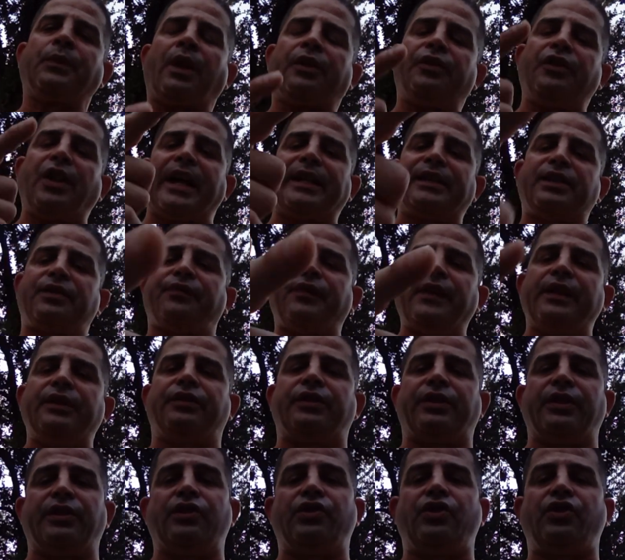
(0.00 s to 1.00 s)
Knight's
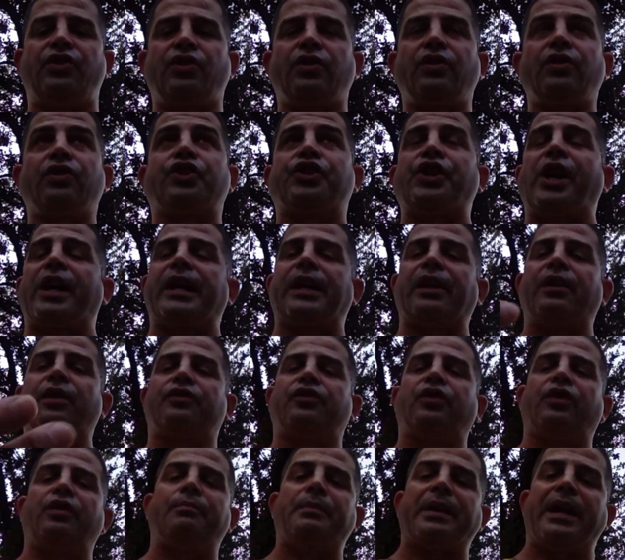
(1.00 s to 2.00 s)
Vintage. Shout out
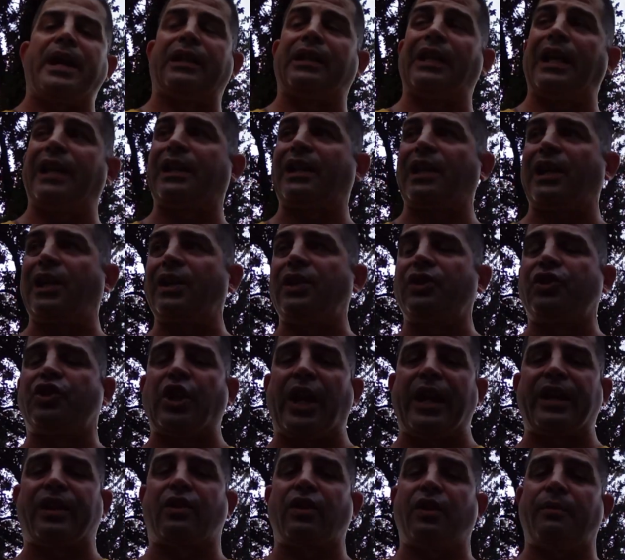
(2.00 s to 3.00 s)
to the man like
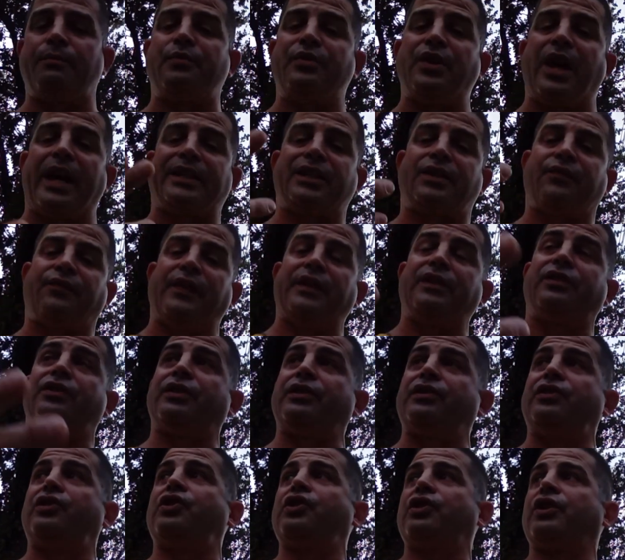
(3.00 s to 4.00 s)
Jacob, Knight's
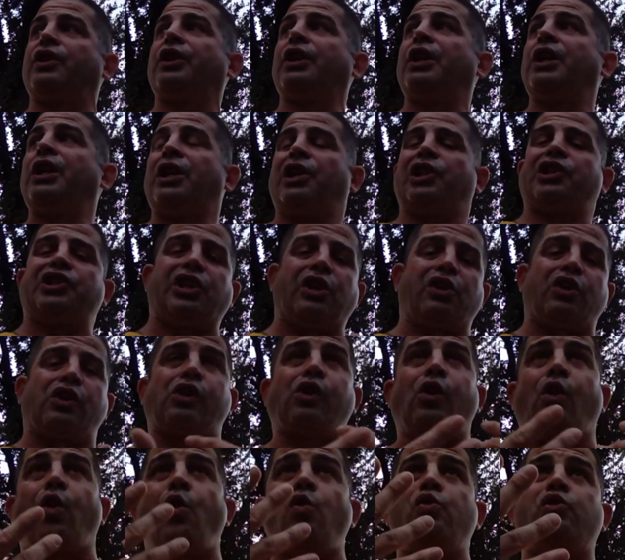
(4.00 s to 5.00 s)
Vintage. Sell
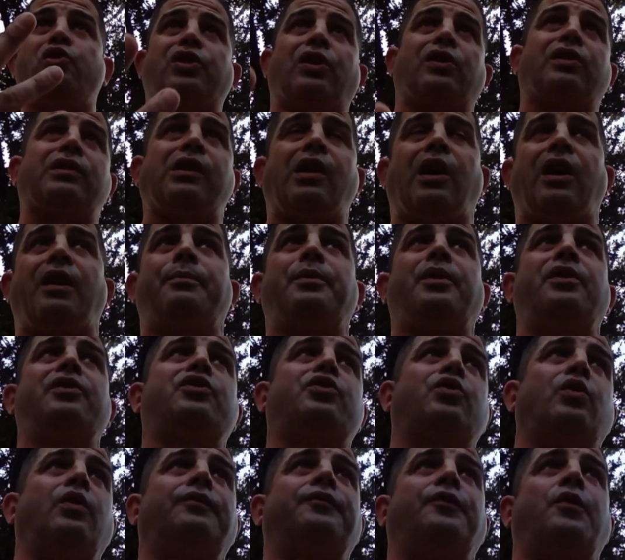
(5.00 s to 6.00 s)
clothes, sell clobber and
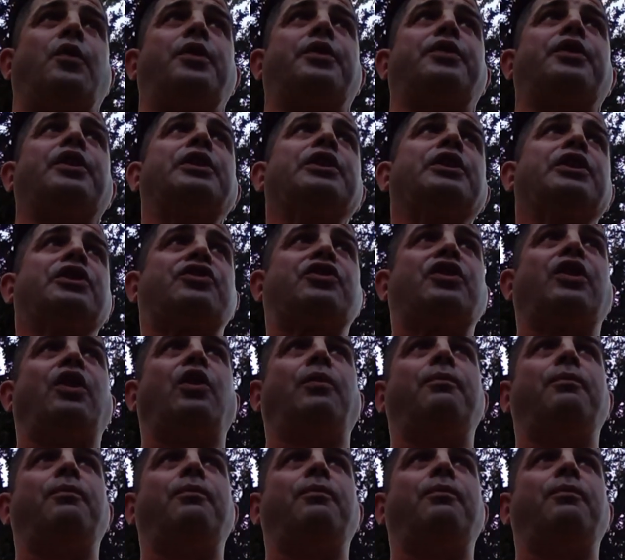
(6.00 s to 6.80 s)
so forth. Sell